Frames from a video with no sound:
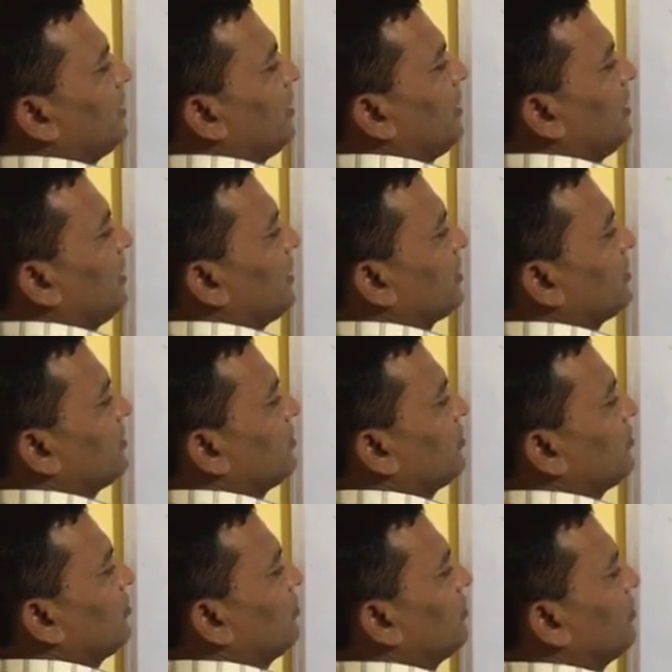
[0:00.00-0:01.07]

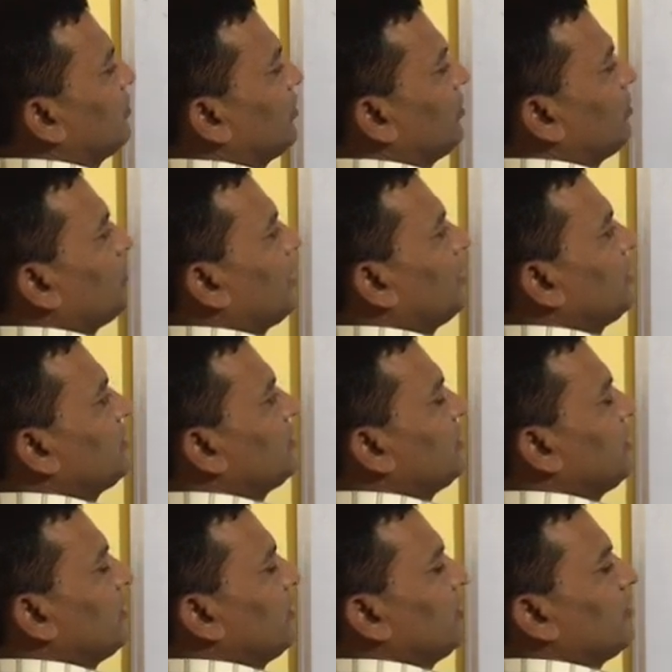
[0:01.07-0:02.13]
3x2 minus
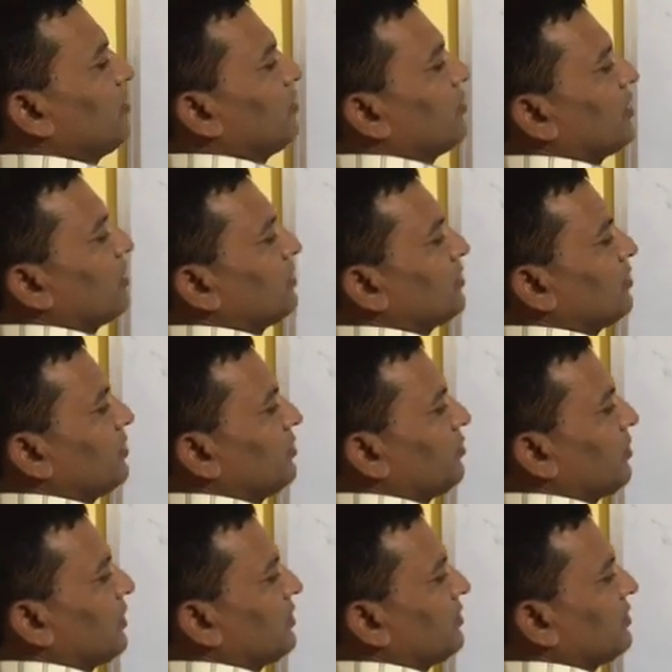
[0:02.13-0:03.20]
3 into minus 2 is
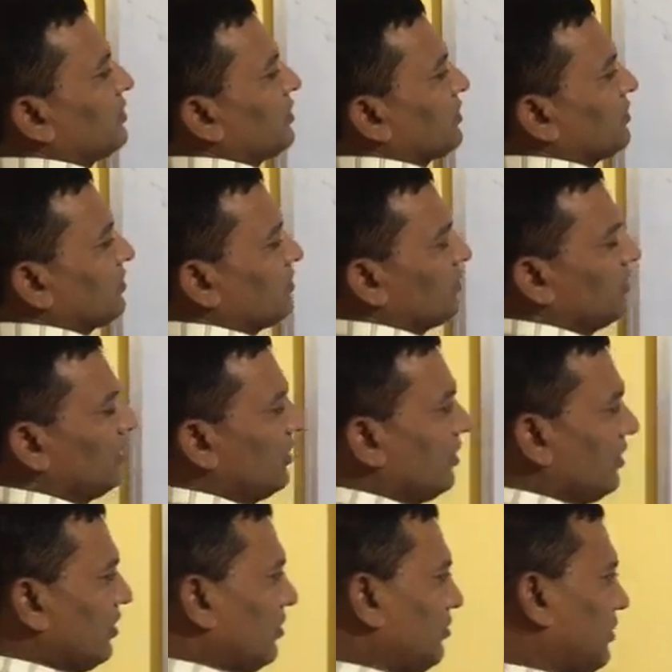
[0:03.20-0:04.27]
plus 6.
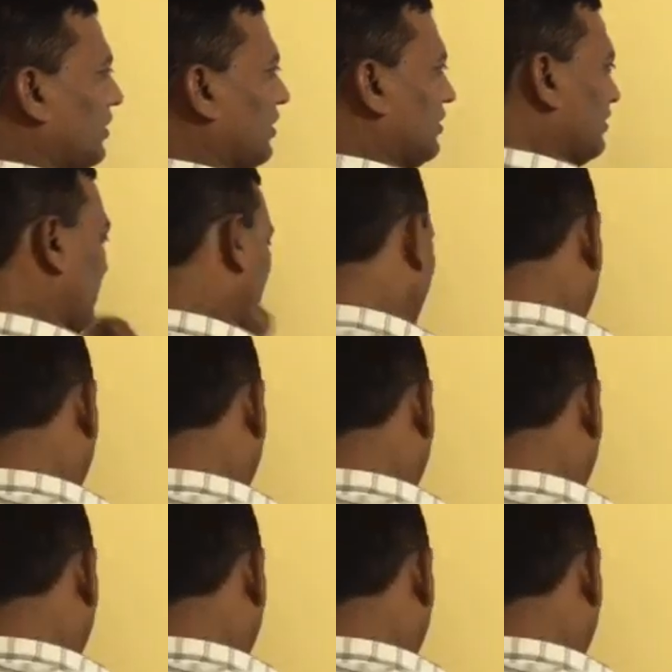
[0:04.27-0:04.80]
Now because they are